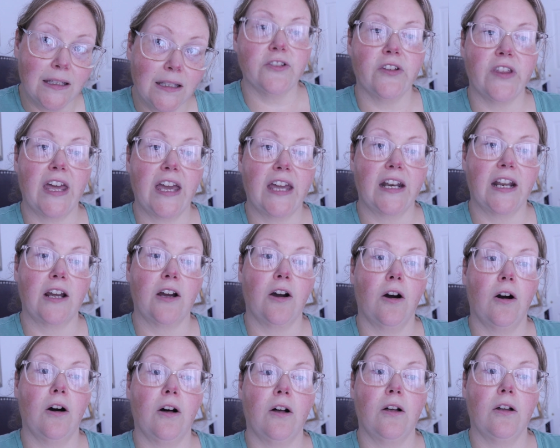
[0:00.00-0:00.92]
So then I
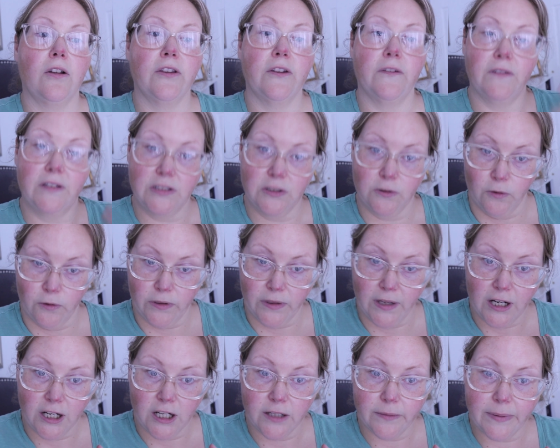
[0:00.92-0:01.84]
called the physical
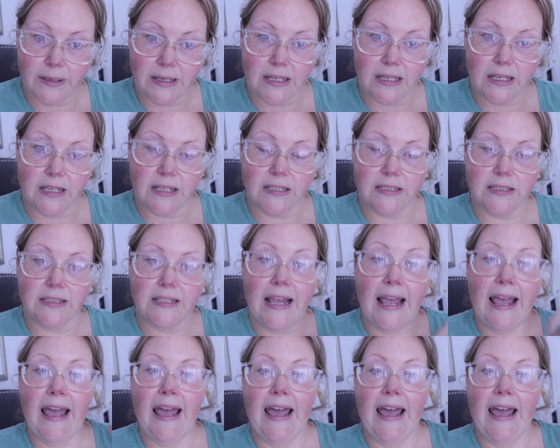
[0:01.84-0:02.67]
therapist